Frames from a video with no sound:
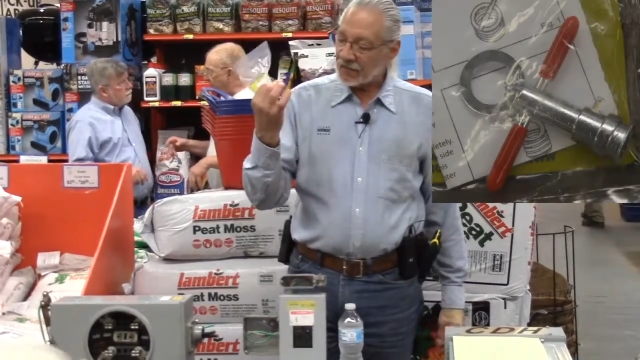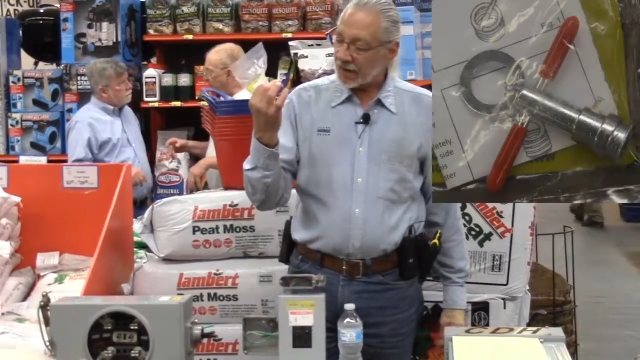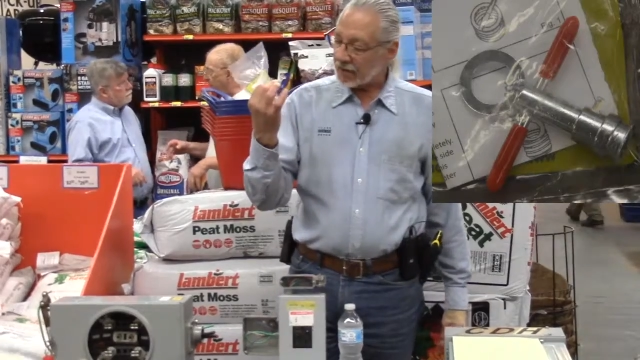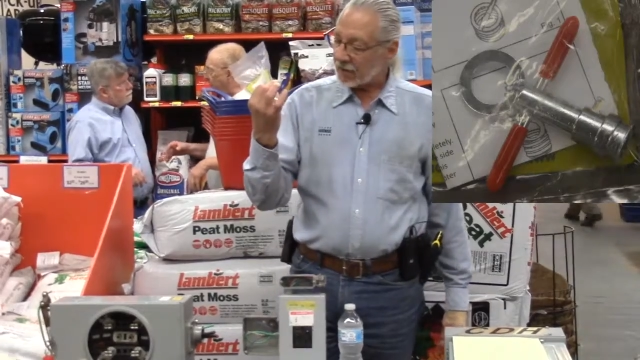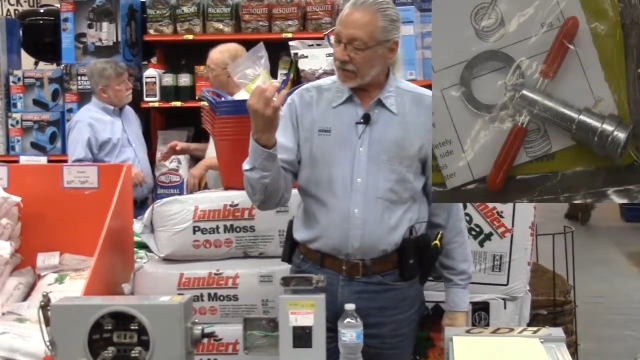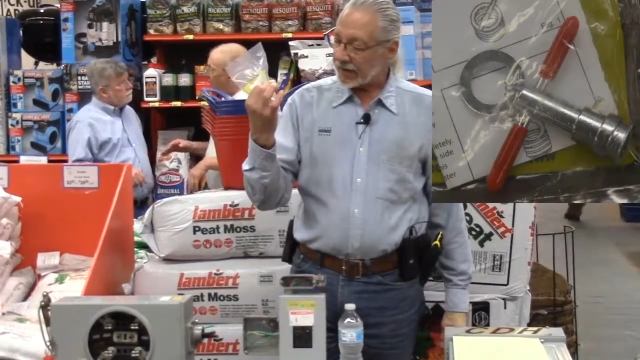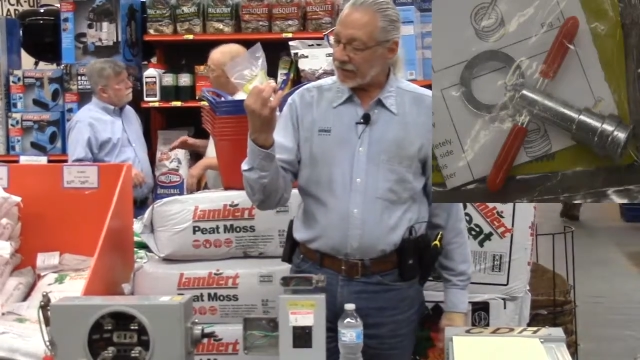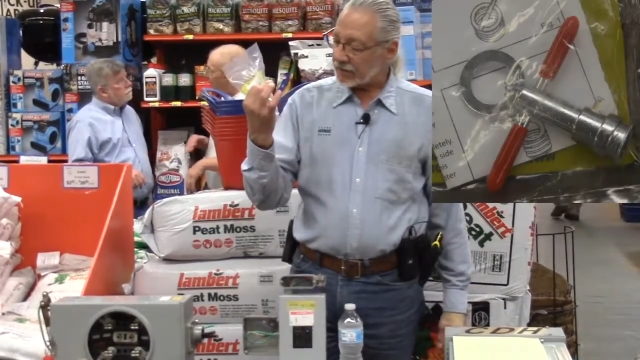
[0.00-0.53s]

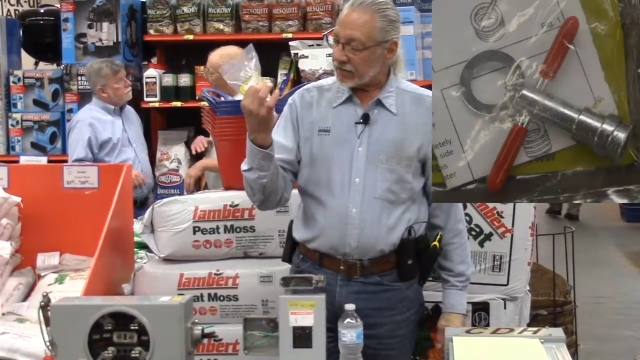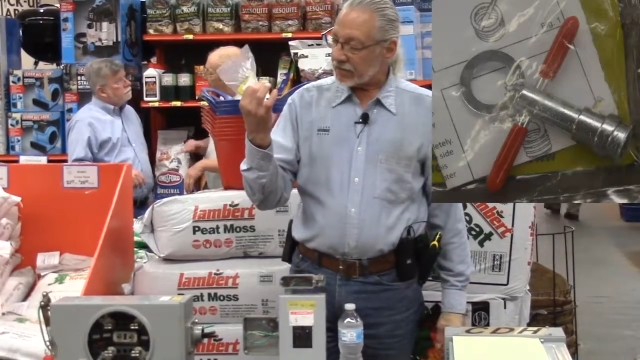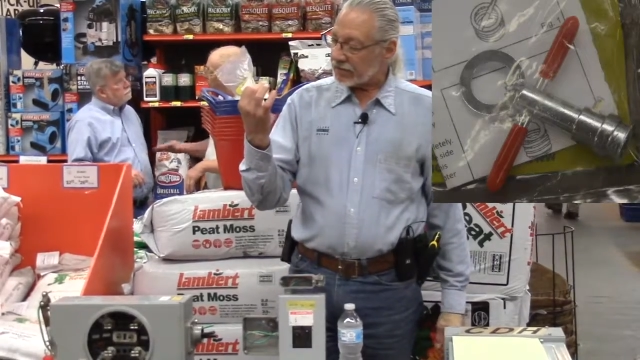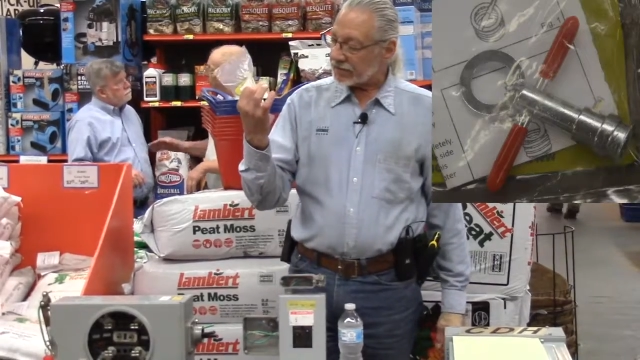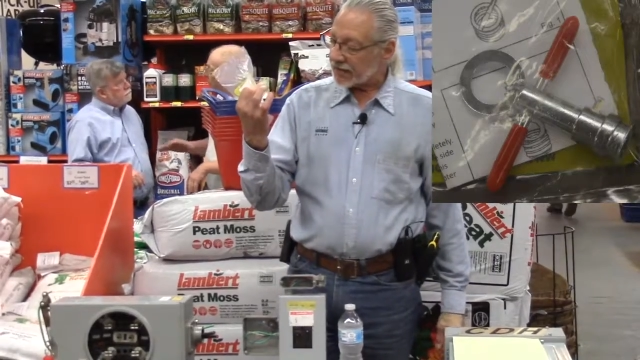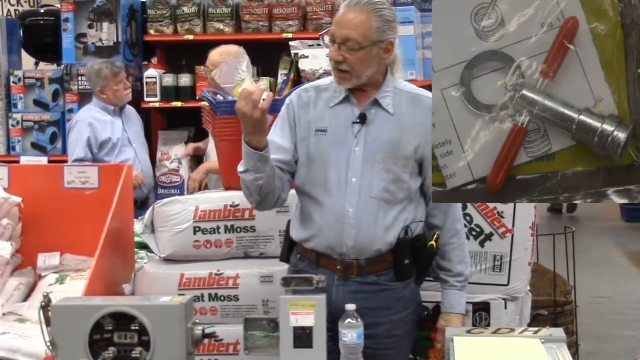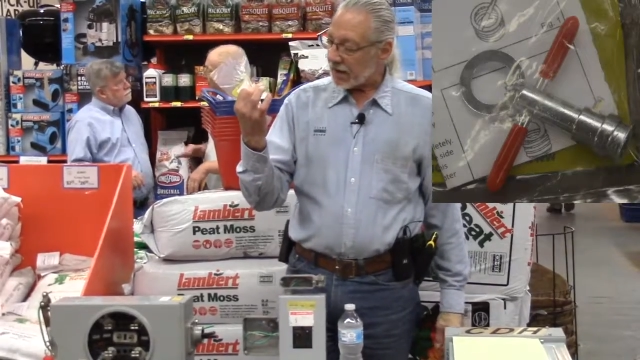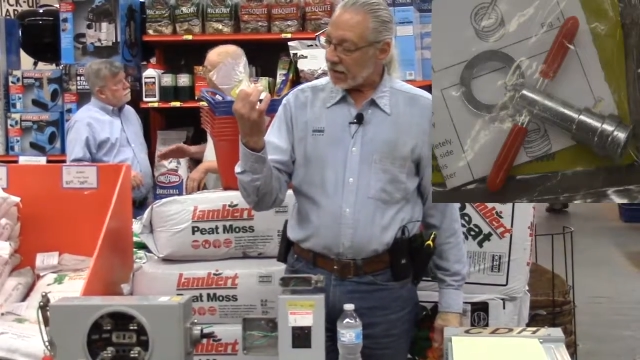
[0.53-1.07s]
that we
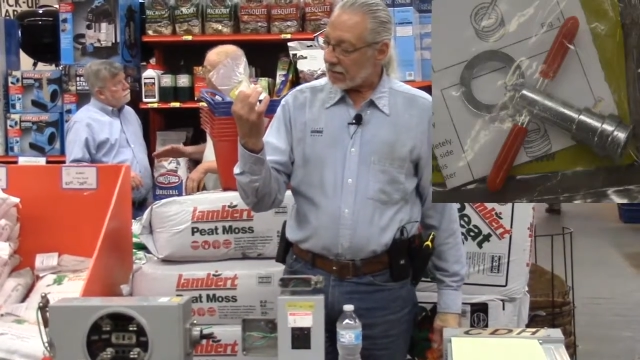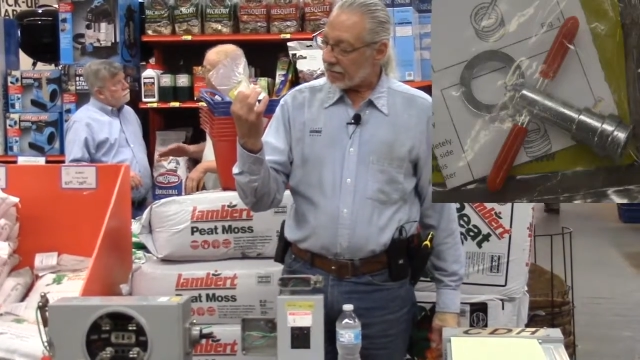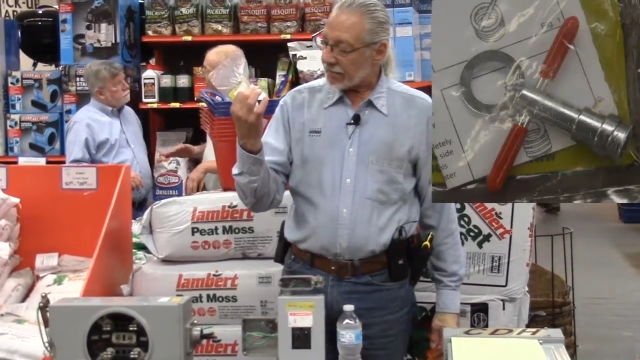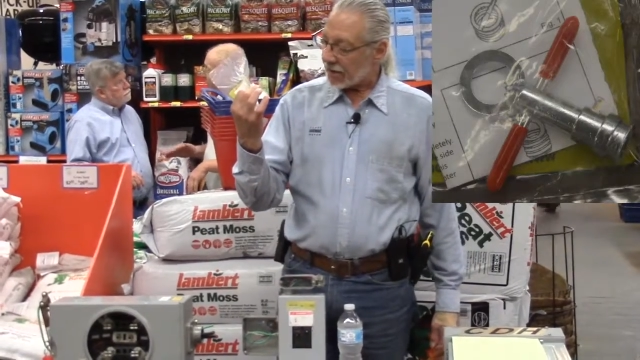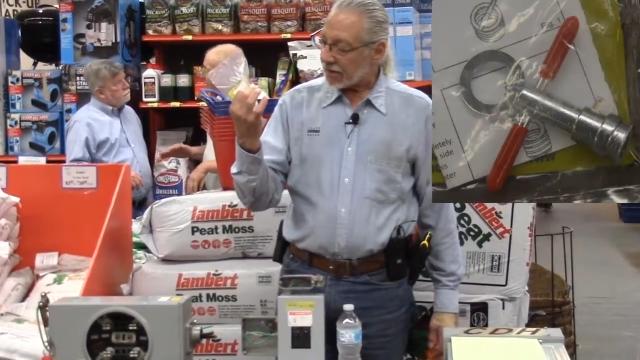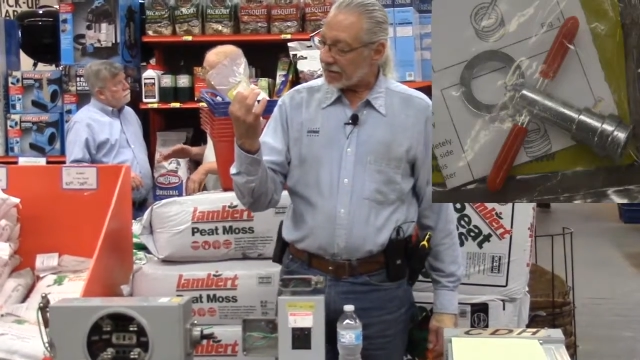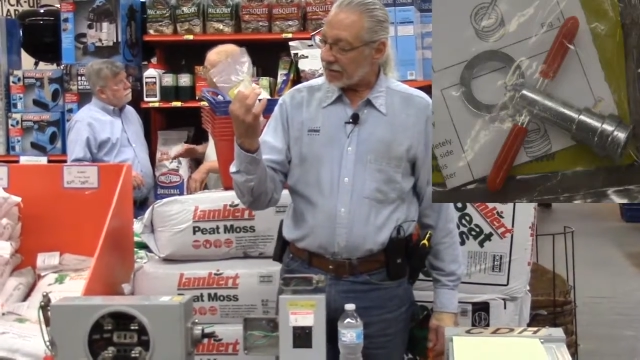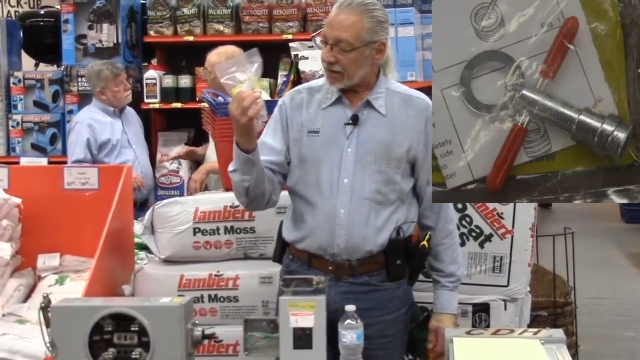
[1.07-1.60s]
do sell,
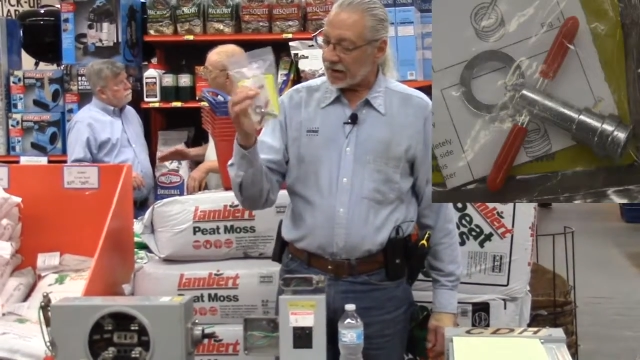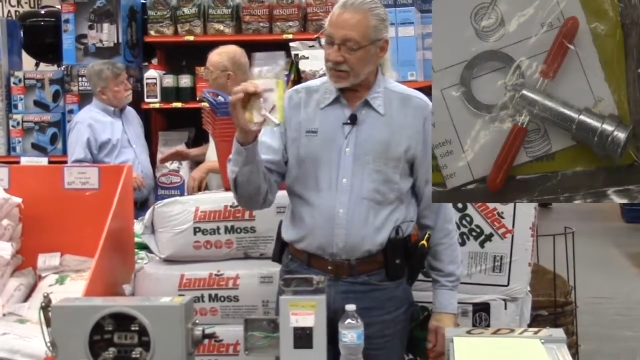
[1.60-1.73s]
but